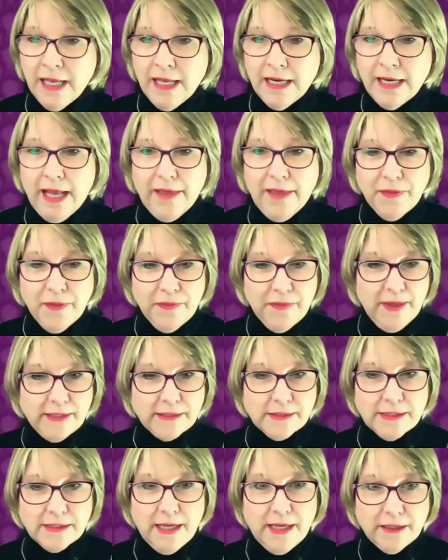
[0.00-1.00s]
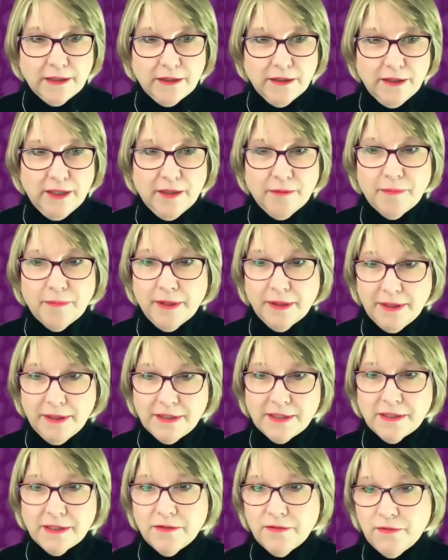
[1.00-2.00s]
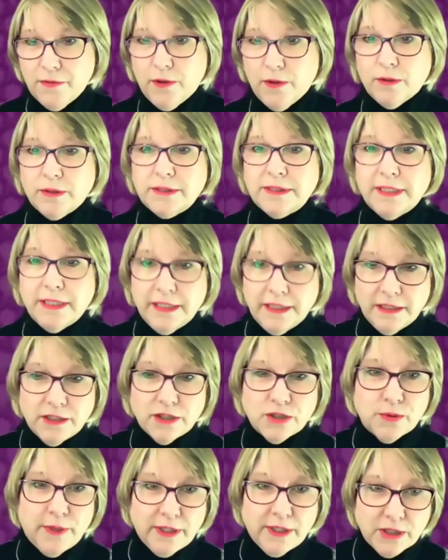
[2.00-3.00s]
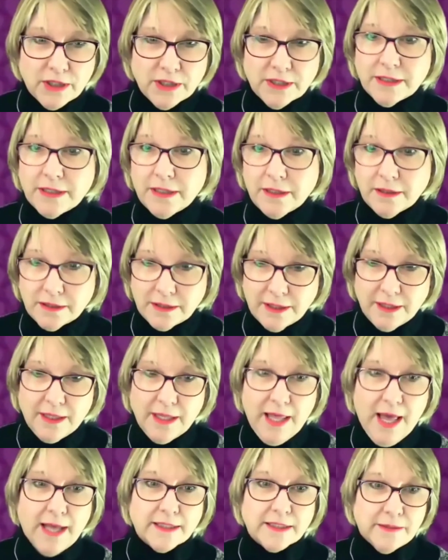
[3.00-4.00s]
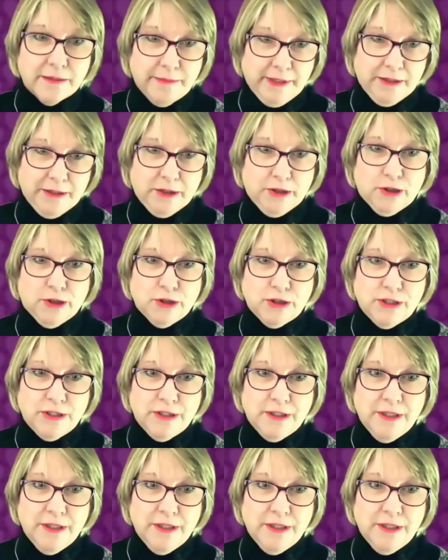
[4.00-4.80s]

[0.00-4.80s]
Not that that's not good, but listen, folks, in the trenches, there's a lot to be learned.